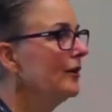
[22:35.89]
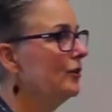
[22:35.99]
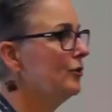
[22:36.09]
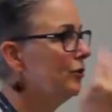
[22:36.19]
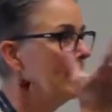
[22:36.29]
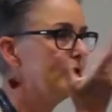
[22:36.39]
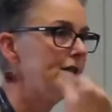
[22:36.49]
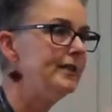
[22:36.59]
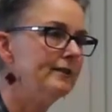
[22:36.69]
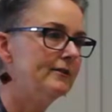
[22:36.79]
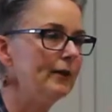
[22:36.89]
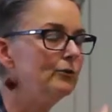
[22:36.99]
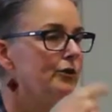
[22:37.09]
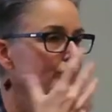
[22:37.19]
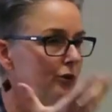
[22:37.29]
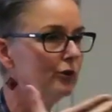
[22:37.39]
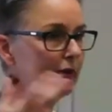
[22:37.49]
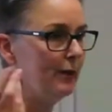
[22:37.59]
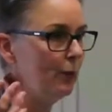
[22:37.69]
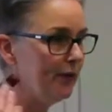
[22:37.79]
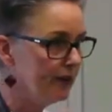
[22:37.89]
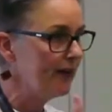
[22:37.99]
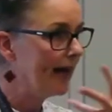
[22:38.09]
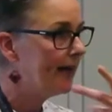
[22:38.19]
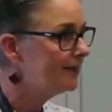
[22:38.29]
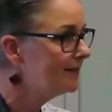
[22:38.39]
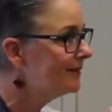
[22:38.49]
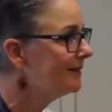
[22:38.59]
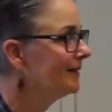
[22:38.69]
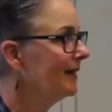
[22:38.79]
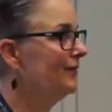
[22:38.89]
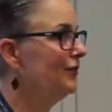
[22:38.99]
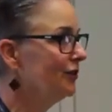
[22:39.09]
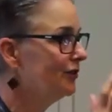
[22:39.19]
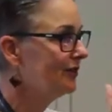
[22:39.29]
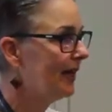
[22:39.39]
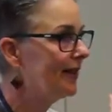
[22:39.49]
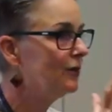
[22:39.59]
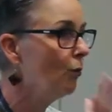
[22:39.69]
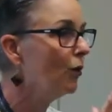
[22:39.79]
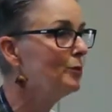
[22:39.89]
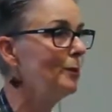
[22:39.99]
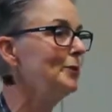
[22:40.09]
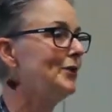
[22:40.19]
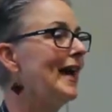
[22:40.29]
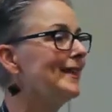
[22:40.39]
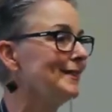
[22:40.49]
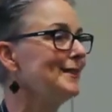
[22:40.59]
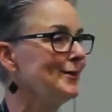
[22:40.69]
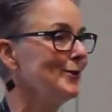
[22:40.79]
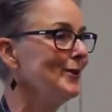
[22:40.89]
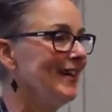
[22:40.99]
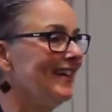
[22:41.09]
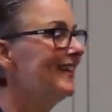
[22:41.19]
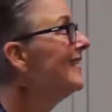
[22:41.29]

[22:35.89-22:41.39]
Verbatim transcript: You, you actually tell the story with your hands if you just stand and watch people's hands as they're talking.